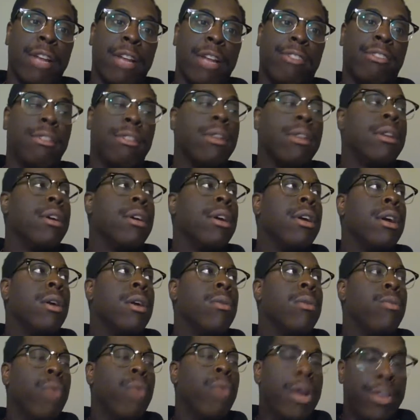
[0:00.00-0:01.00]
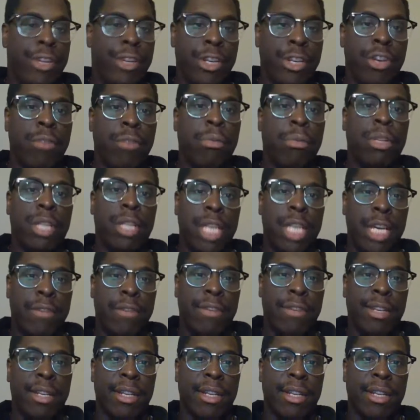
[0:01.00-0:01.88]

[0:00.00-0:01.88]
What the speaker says: It's, what do you believe